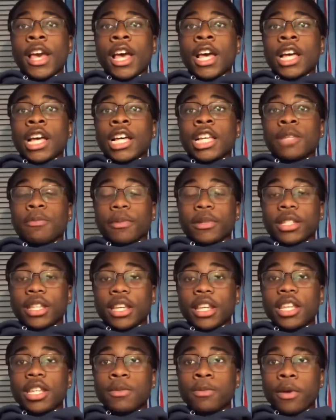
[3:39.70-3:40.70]
Spontaneous
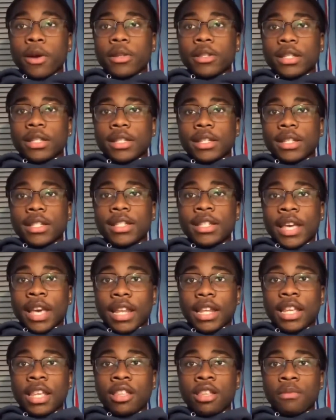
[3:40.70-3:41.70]
processes can
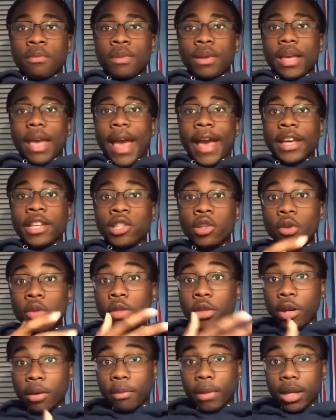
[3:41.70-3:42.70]
either be
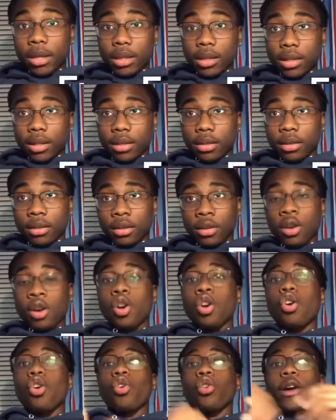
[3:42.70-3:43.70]
exothermic
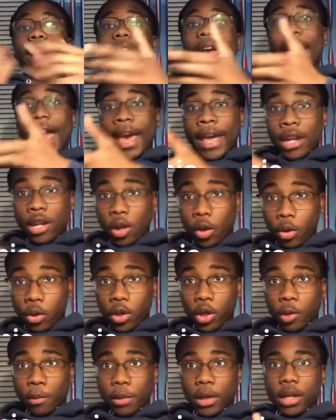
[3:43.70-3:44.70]
or
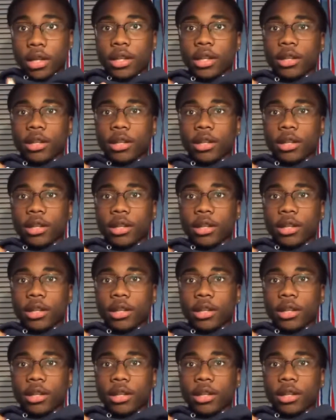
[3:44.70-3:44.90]
endothermic.